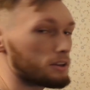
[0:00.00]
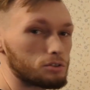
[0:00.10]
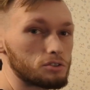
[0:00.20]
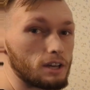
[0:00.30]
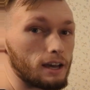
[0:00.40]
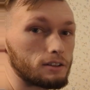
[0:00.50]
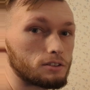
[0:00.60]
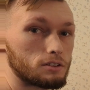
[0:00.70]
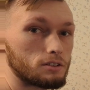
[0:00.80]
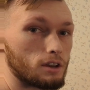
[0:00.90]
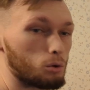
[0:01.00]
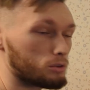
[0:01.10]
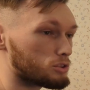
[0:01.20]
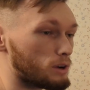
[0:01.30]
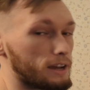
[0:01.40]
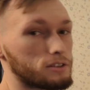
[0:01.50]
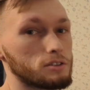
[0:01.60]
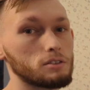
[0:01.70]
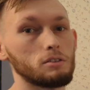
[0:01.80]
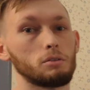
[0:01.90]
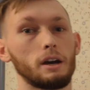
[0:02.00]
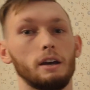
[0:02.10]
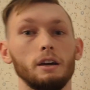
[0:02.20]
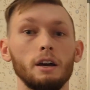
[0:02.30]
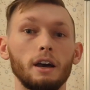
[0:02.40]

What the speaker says: Exercise or stress, okay?